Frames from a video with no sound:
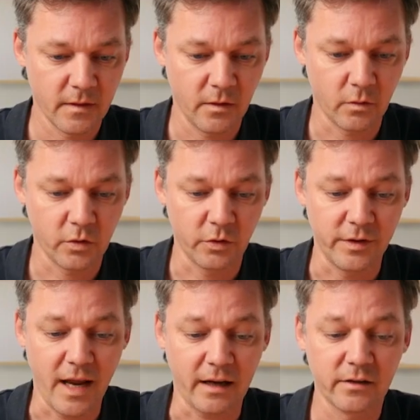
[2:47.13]
So
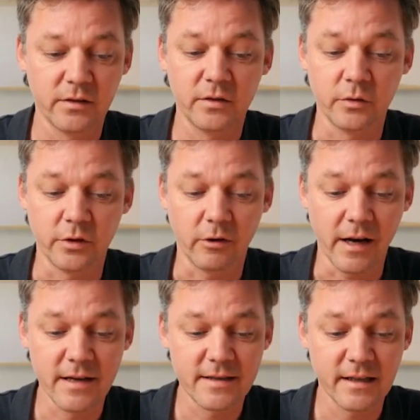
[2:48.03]
connect to your
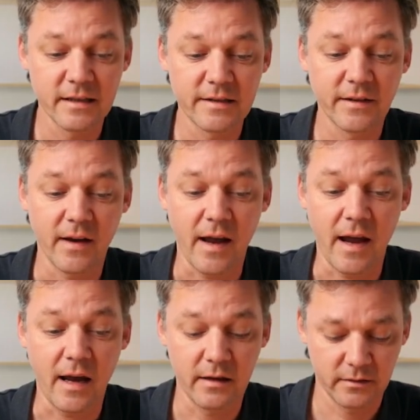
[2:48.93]
instance
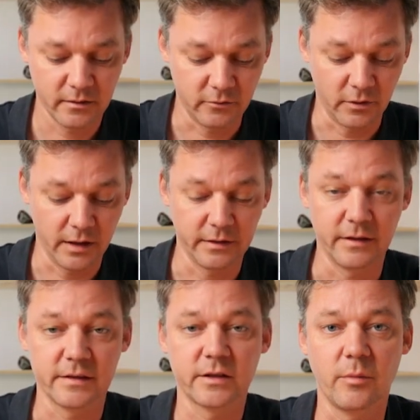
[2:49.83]
and run
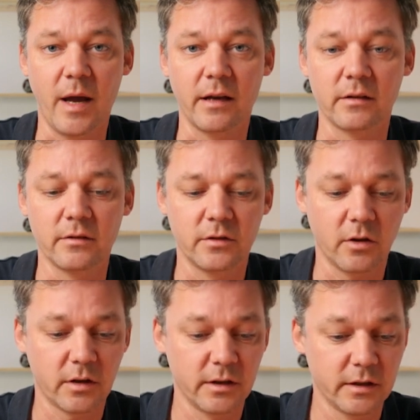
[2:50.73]
this command,
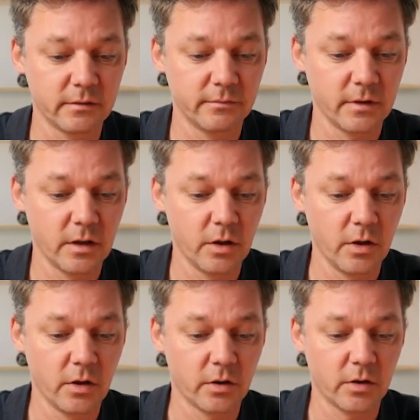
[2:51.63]
Docker
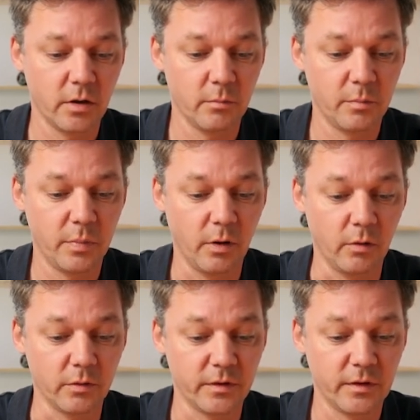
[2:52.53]

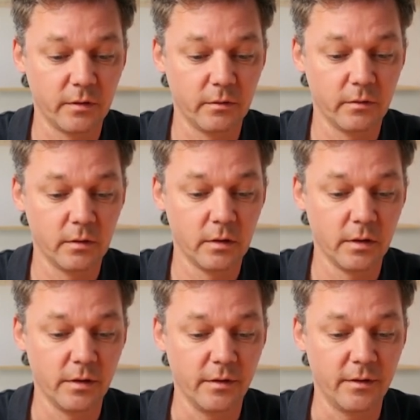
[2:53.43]
Compose
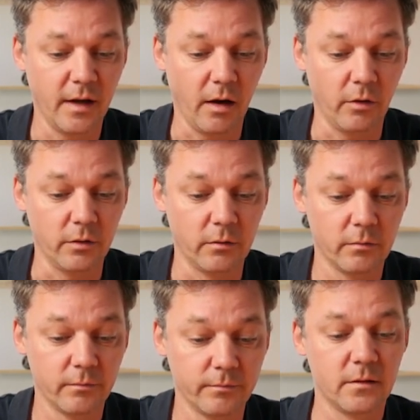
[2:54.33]
down.
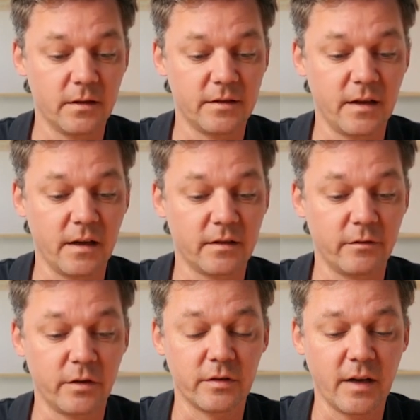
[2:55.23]
This takes a
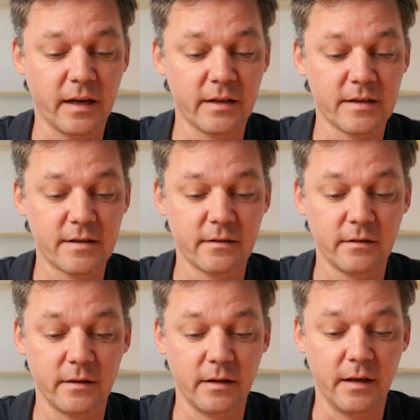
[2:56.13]
few seconds
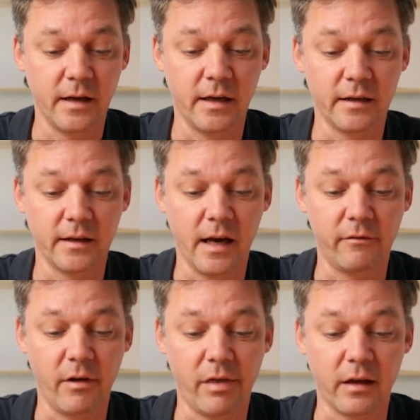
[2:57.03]
and
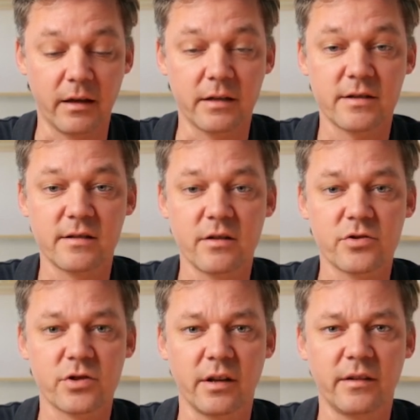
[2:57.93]
everything gets
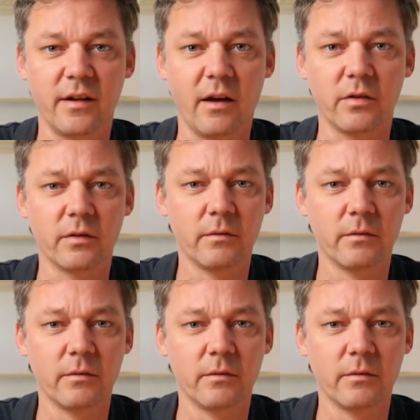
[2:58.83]
shut down.